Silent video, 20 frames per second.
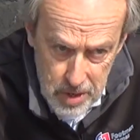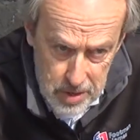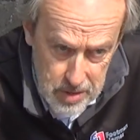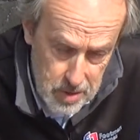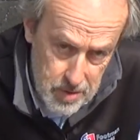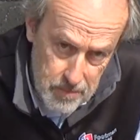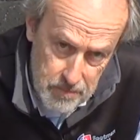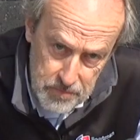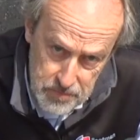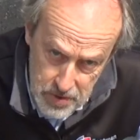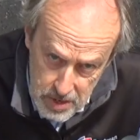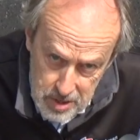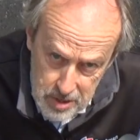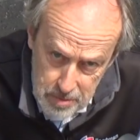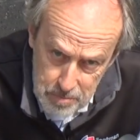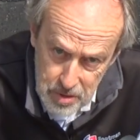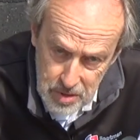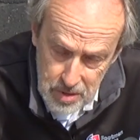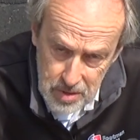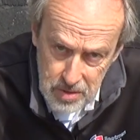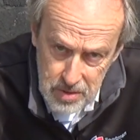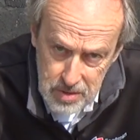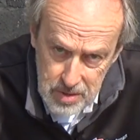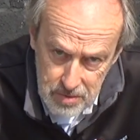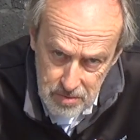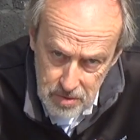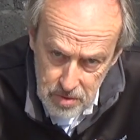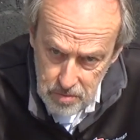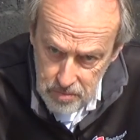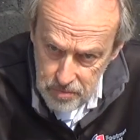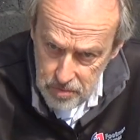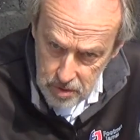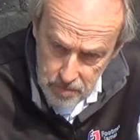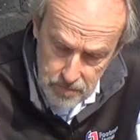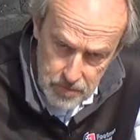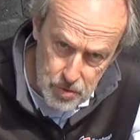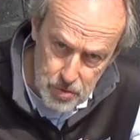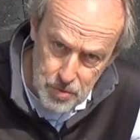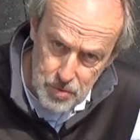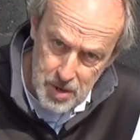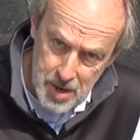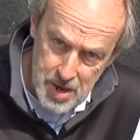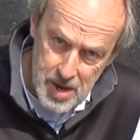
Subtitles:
a Frenchman, Cyril Neville,